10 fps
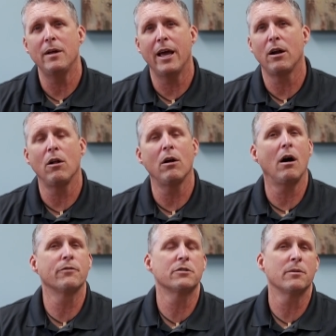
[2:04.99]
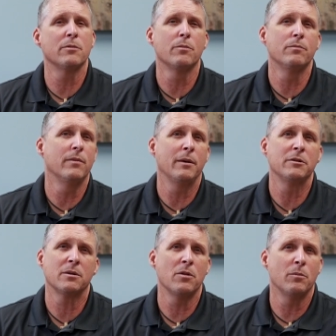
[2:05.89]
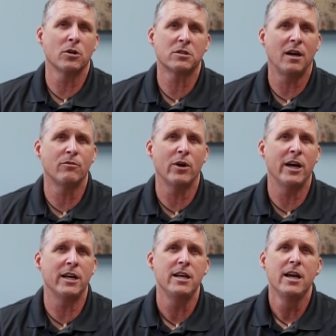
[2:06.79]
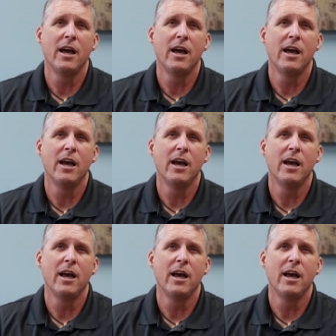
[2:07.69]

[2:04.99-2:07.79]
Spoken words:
And I'll offer maybe some of the books I've read